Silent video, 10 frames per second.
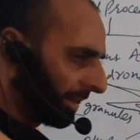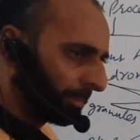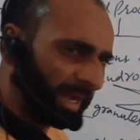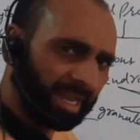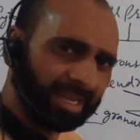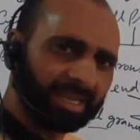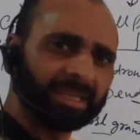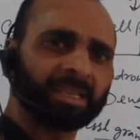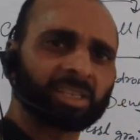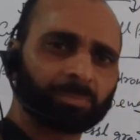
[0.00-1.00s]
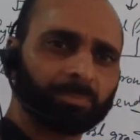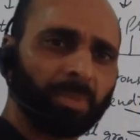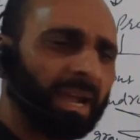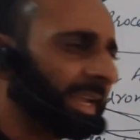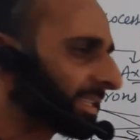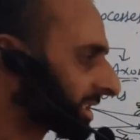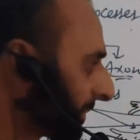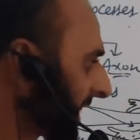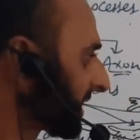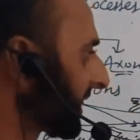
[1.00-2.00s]
by
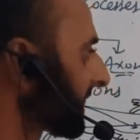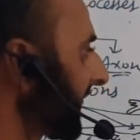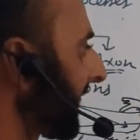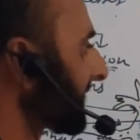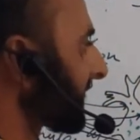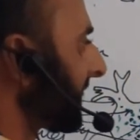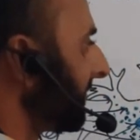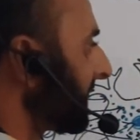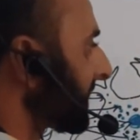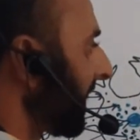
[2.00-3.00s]
special cells which